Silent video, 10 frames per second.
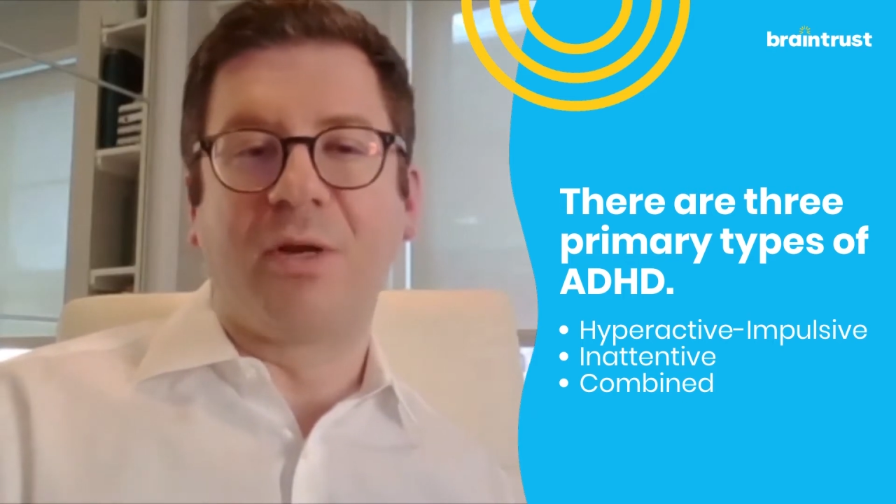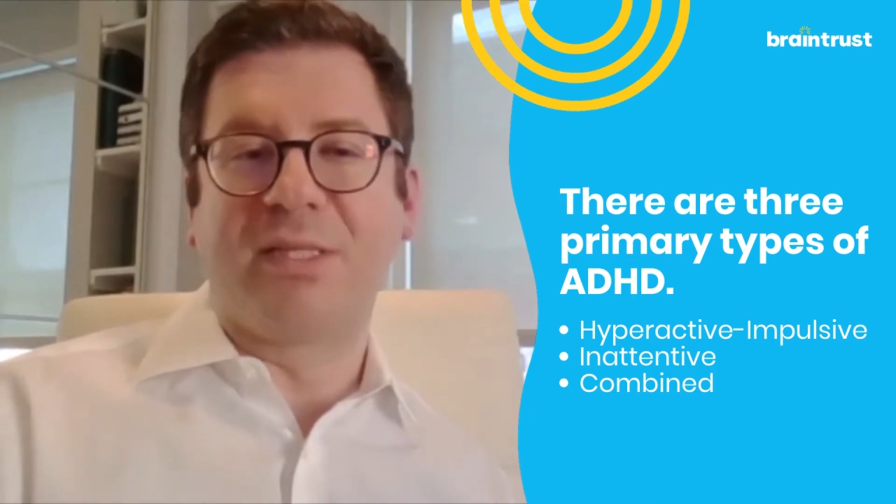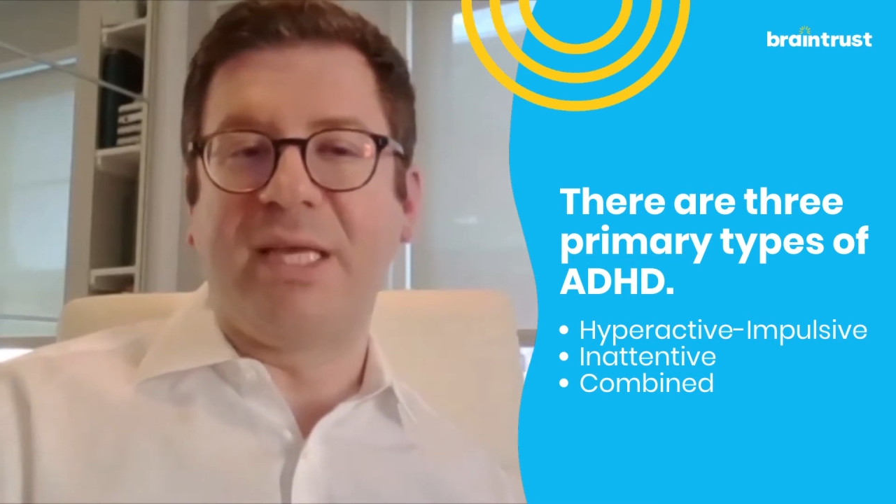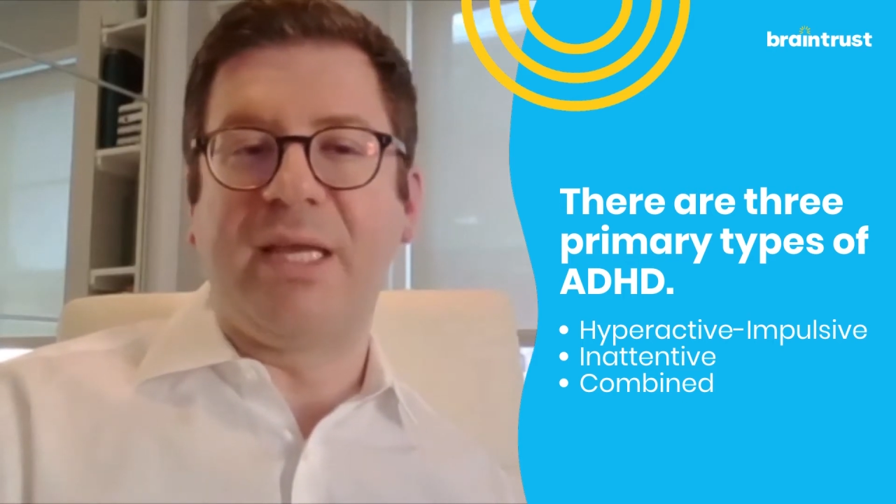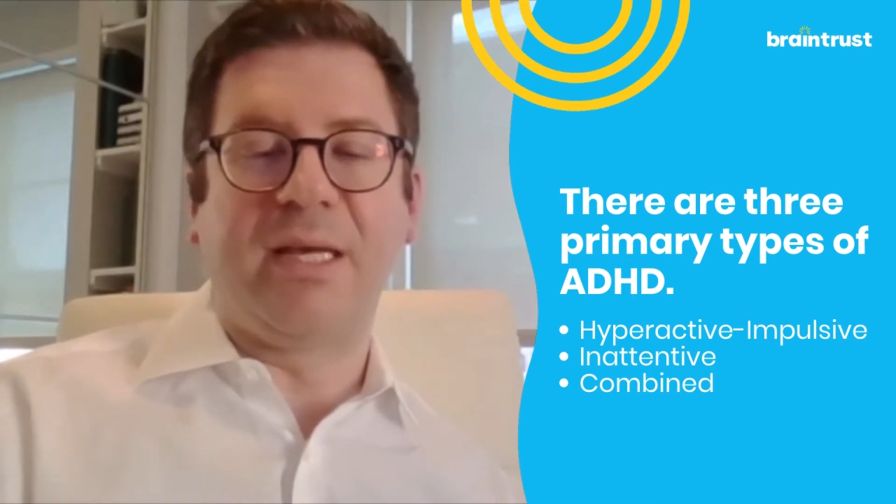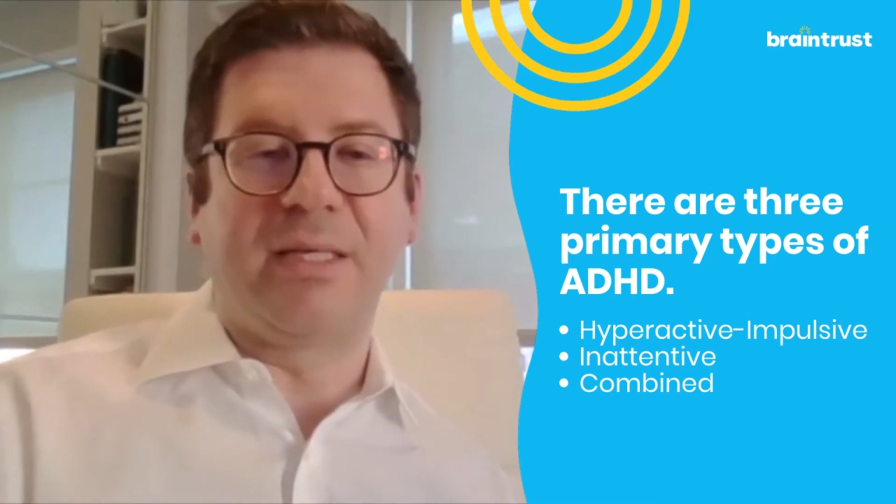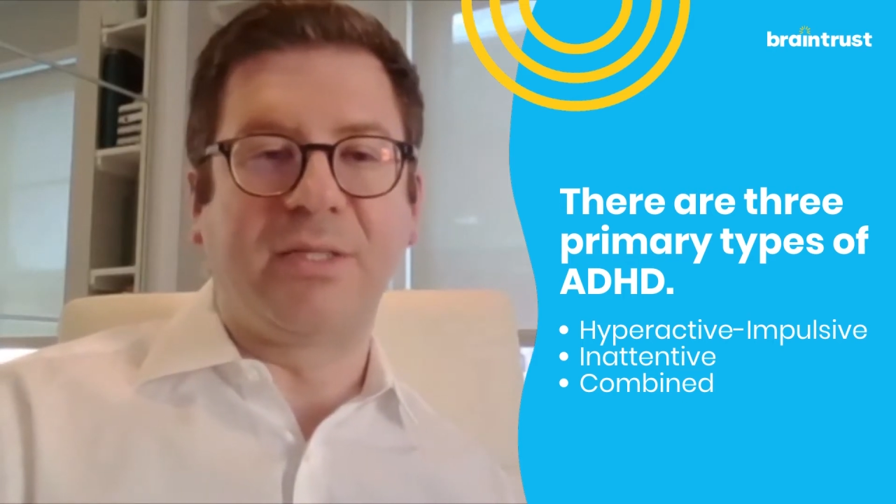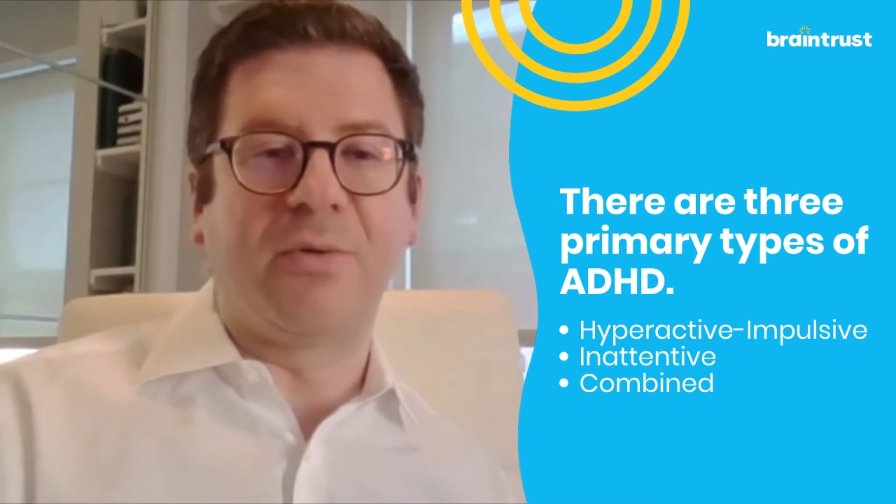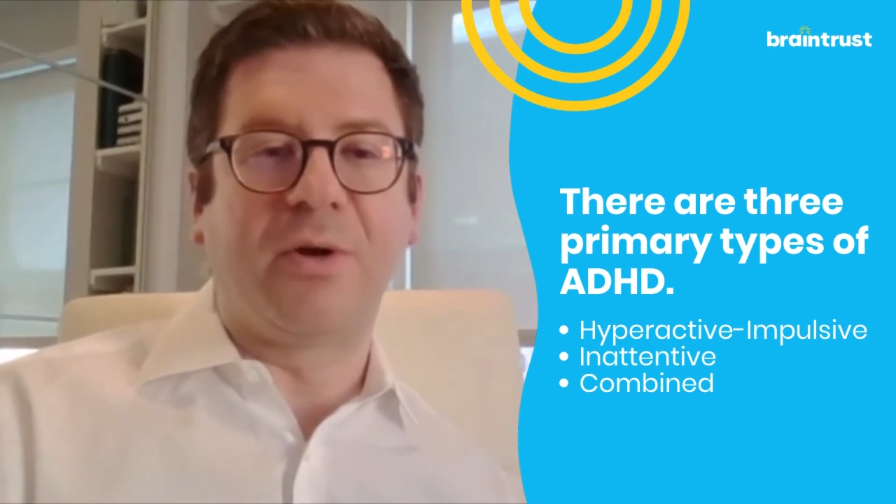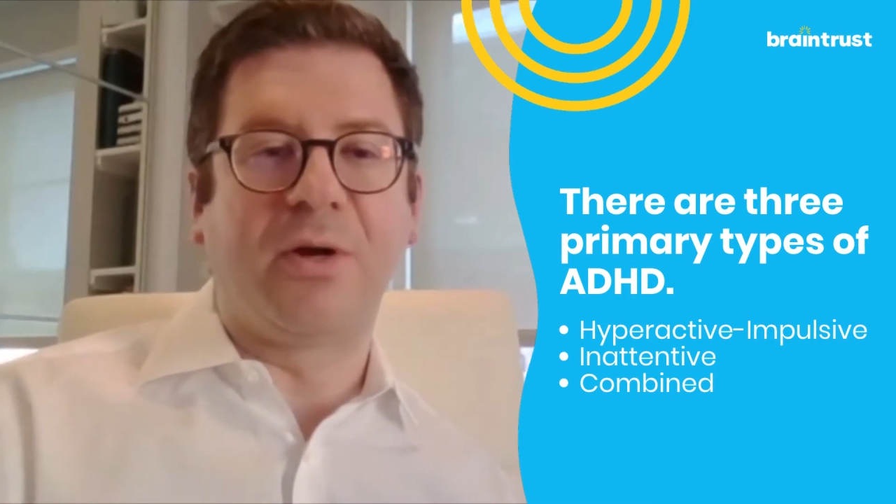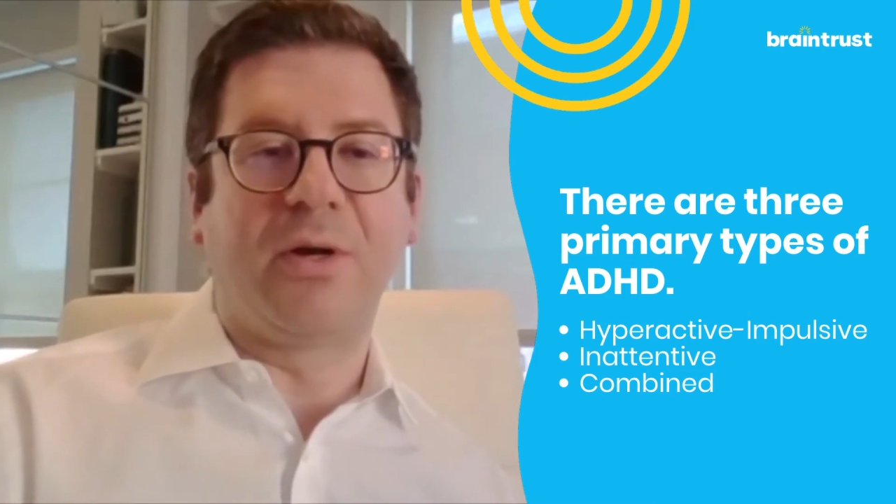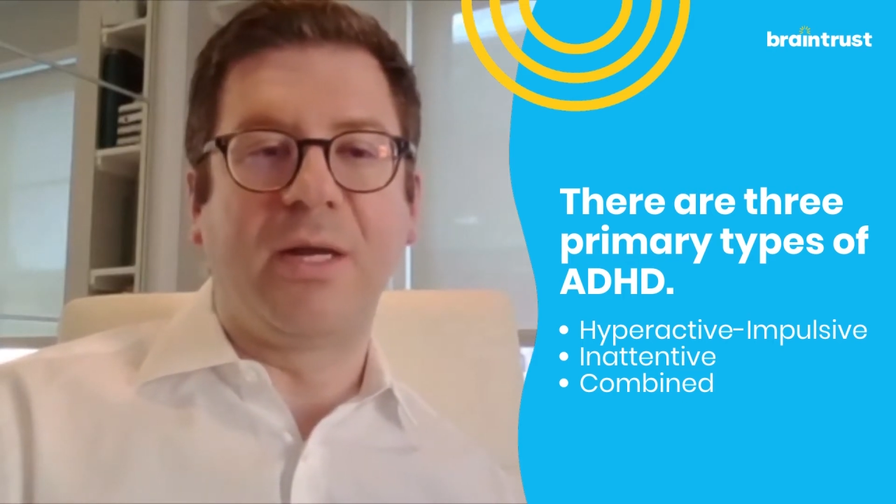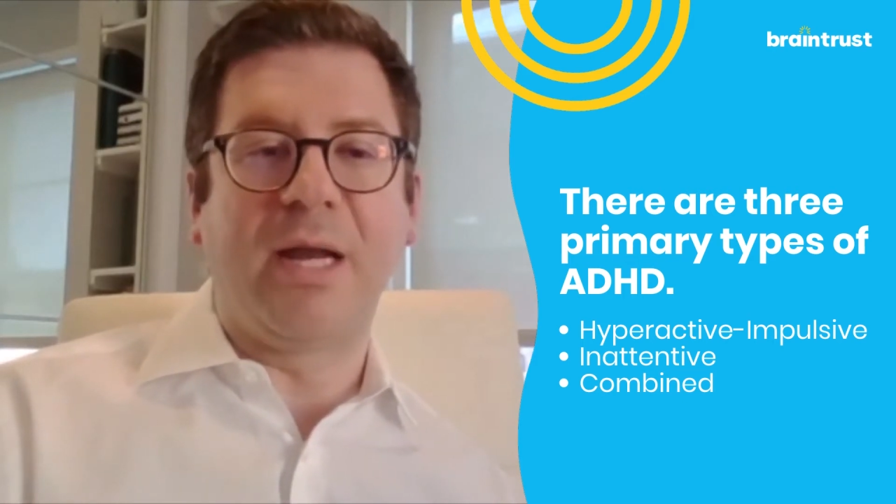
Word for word: tedious or not